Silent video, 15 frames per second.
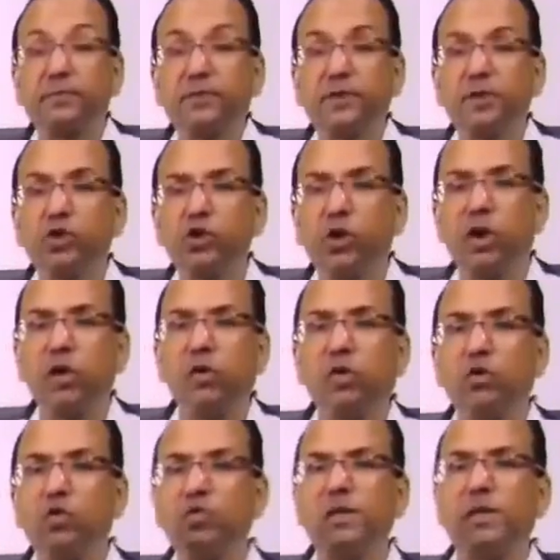to control
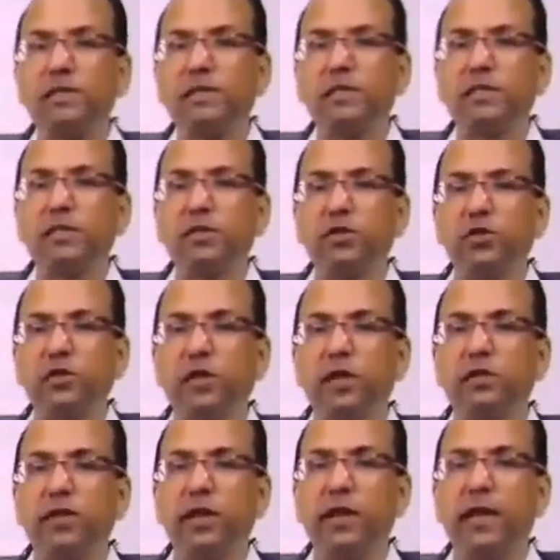two muscles using
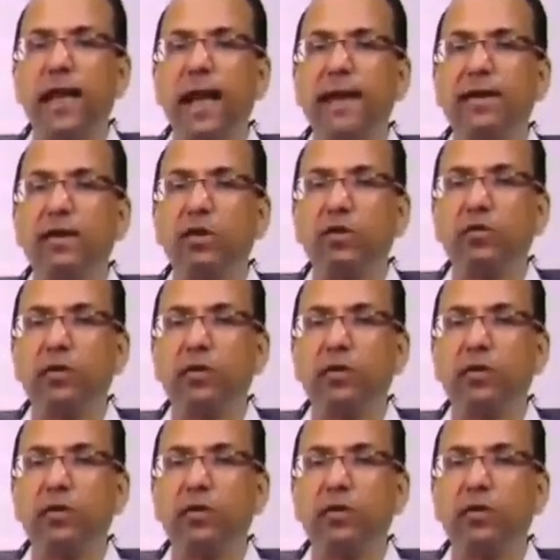ciliary ganglion.